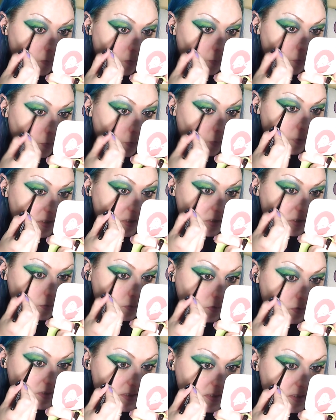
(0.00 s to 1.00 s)
but we do
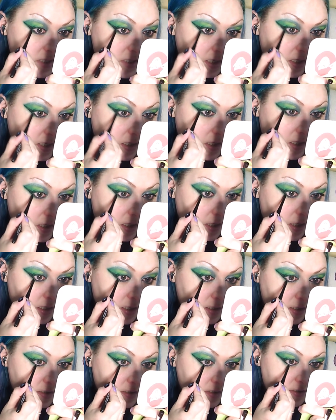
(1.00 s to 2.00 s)
want to take it
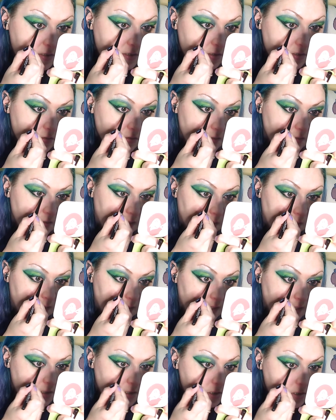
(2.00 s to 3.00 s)
into our
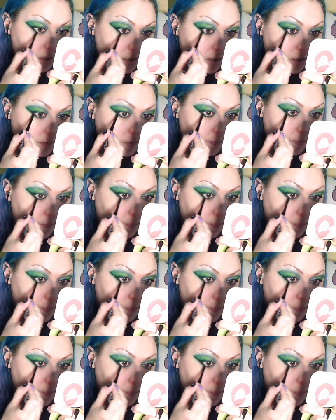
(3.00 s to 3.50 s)
lash line.